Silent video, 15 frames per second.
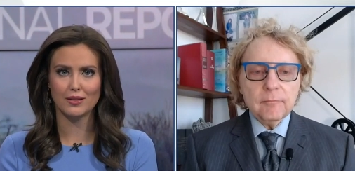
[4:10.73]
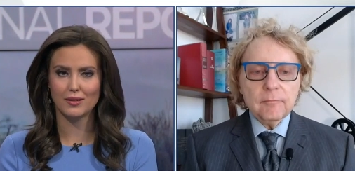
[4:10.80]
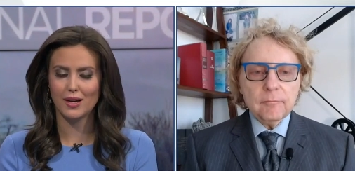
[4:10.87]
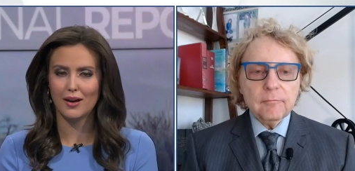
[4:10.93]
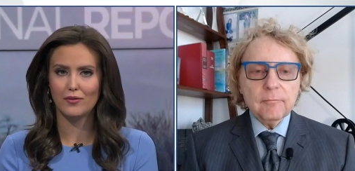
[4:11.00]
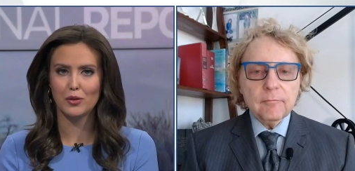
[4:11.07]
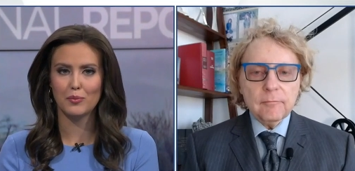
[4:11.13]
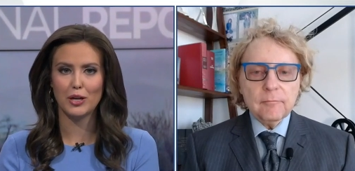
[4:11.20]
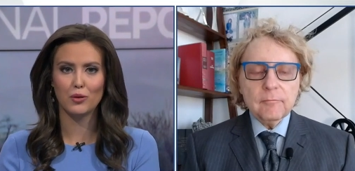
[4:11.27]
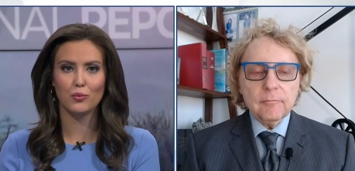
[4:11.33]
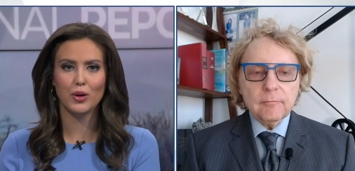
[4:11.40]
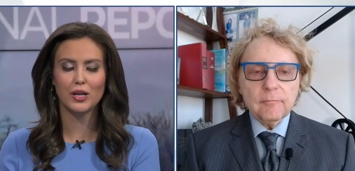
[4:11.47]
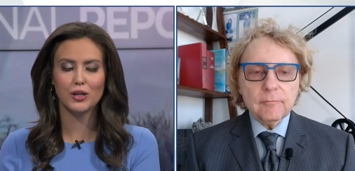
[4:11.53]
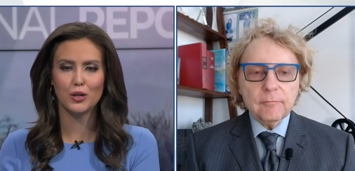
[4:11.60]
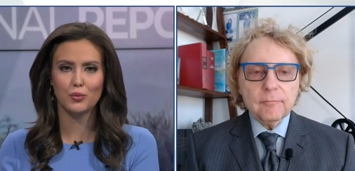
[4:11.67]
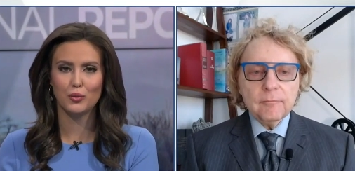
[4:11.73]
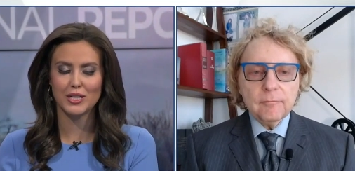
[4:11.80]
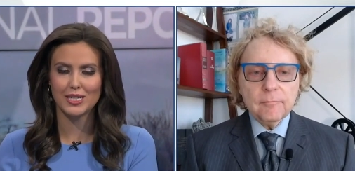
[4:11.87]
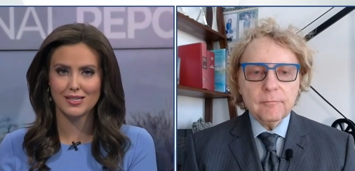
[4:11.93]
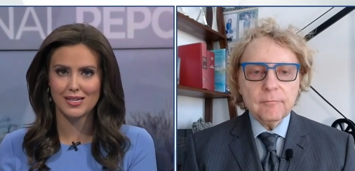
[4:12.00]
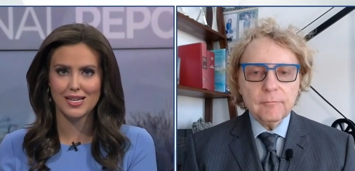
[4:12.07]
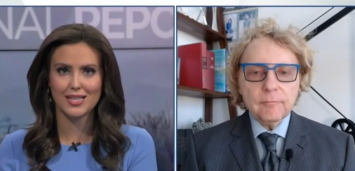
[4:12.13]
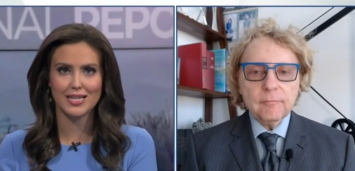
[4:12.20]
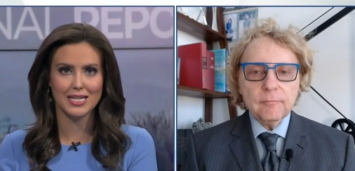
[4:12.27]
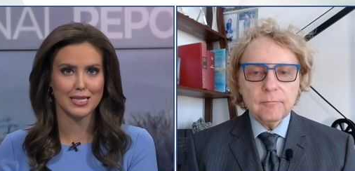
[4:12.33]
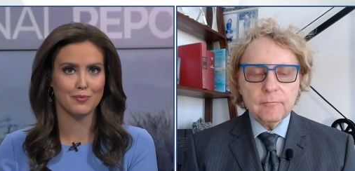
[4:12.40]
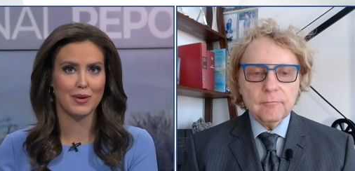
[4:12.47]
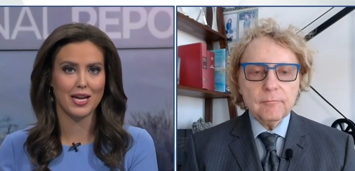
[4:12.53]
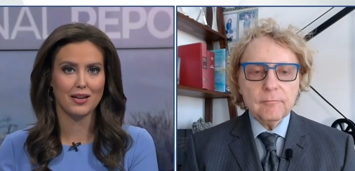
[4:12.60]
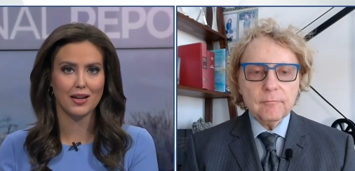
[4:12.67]
Speaker 1: government? When could we see these
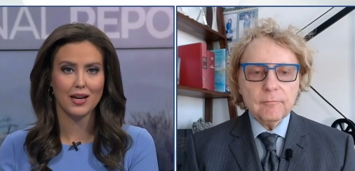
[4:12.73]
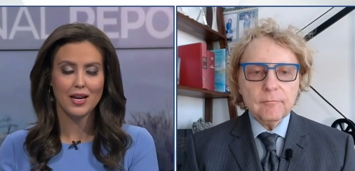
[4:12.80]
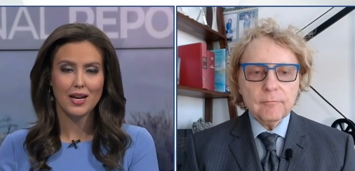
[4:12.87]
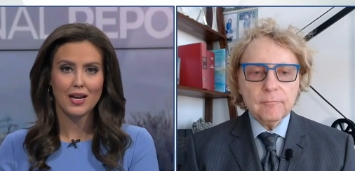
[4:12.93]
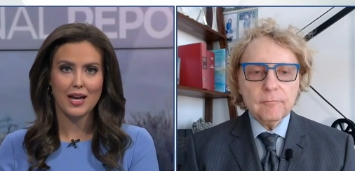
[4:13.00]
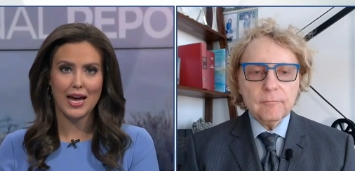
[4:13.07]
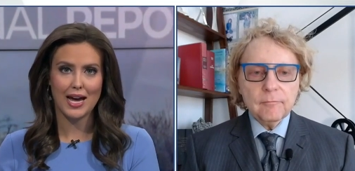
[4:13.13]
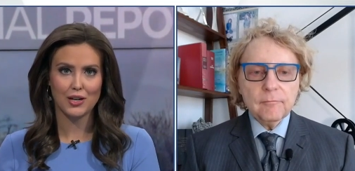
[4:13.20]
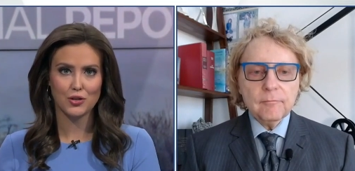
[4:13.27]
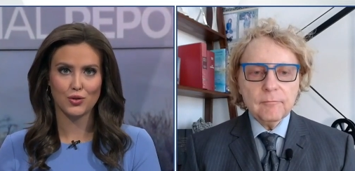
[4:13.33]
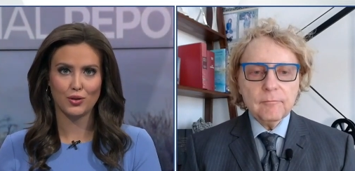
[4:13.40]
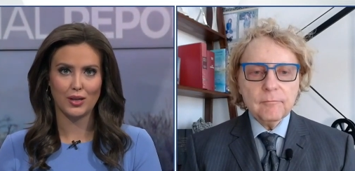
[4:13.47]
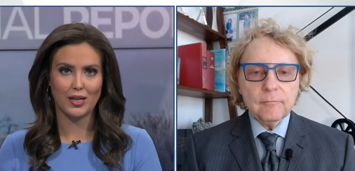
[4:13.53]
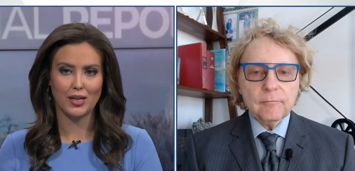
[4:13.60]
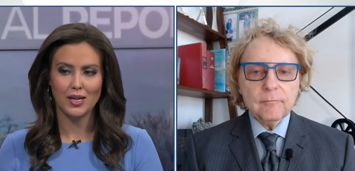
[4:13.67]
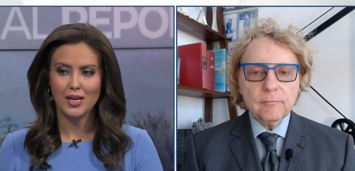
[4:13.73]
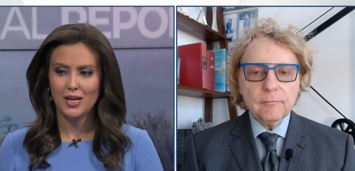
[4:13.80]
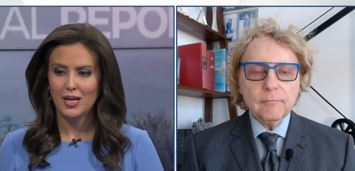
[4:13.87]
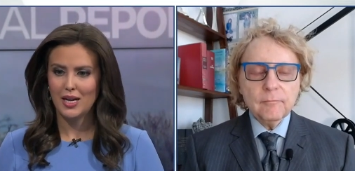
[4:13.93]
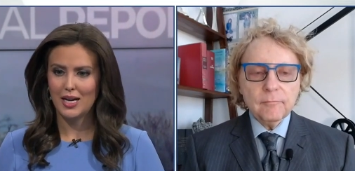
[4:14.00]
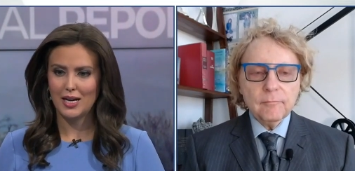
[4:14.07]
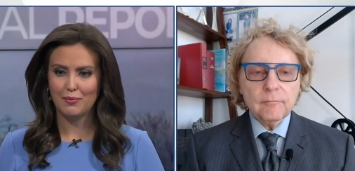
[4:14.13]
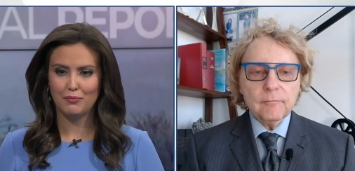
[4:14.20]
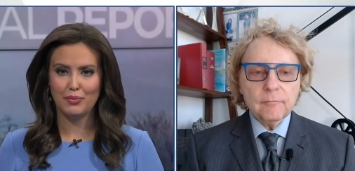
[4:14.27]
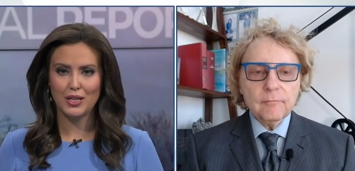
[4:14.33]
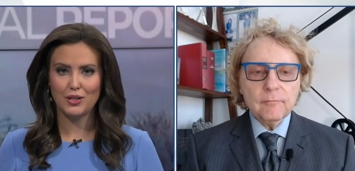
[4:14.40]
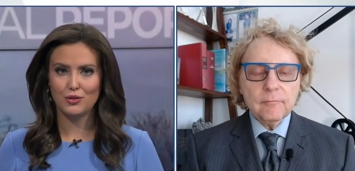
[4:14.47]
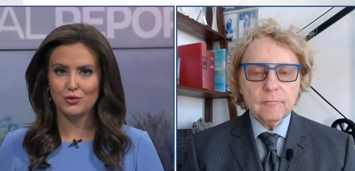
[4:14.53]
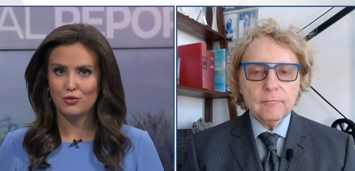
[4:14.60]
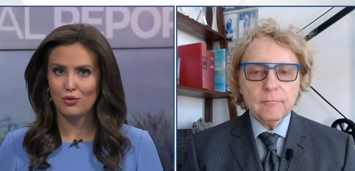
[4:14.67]
men actually uh,
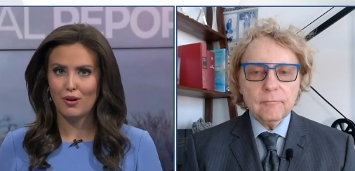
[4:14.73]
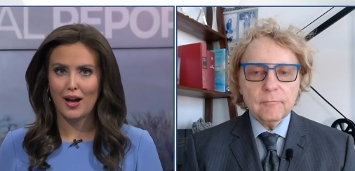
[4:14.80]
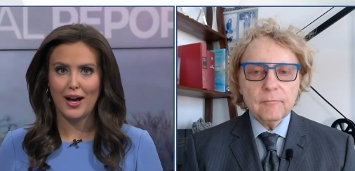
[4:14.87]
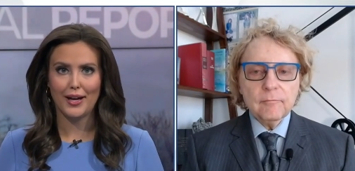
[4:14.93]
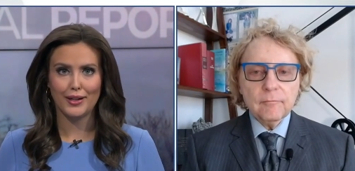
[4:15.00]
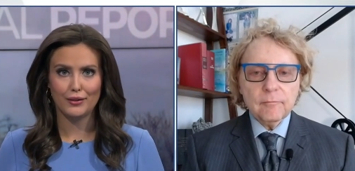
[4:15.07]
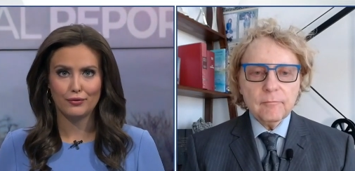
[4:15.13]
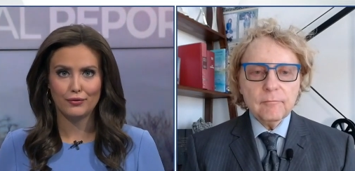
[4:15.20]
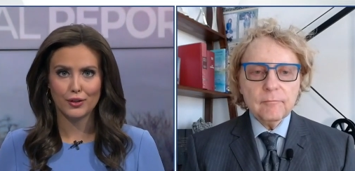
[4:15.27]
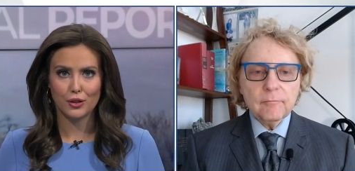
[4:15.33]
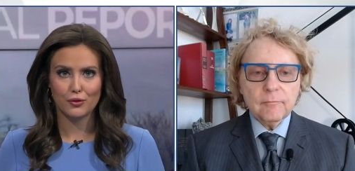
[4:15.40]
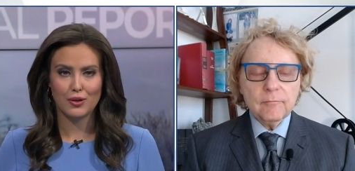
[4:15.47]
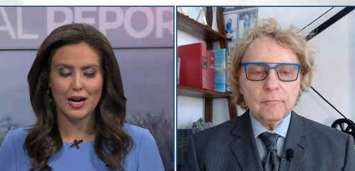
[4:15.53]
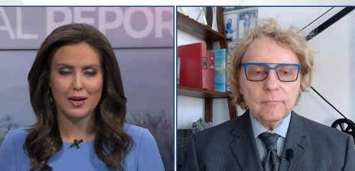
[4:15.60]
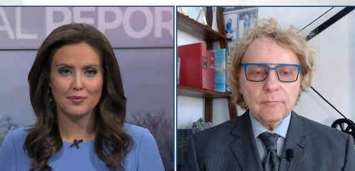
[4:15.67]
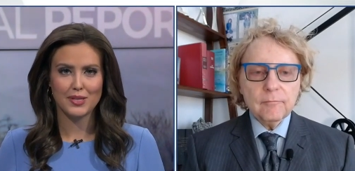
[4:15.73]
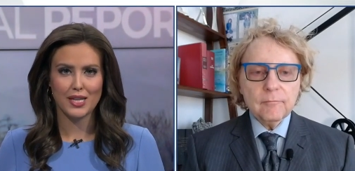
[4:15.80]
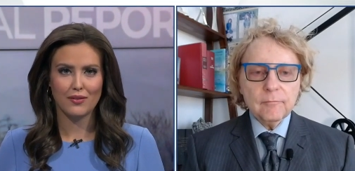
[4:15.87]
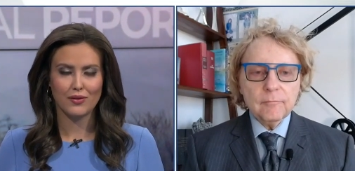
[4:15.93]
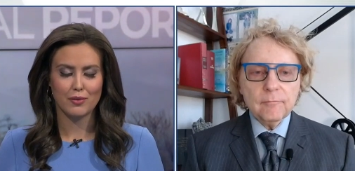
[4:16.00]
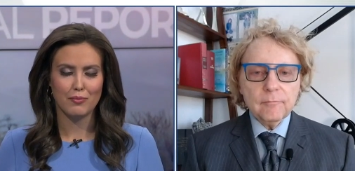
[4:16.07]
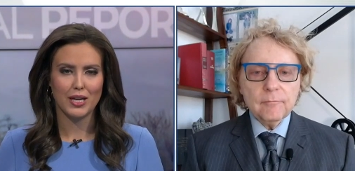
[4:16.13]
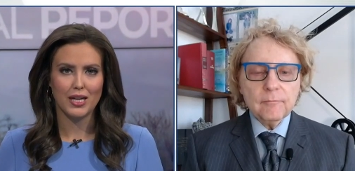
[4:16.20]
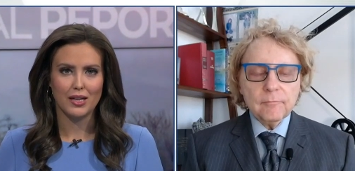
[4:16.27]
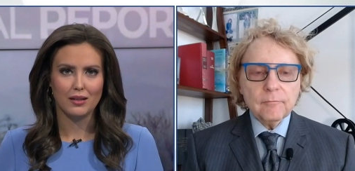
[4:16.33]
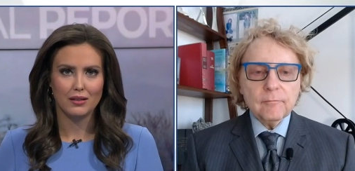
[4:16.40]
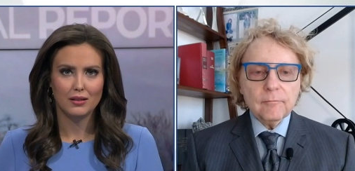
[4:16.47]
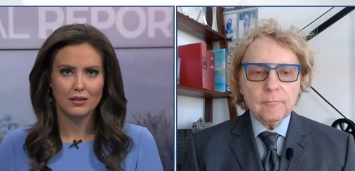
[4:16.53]
being tried for the crimes they've committed?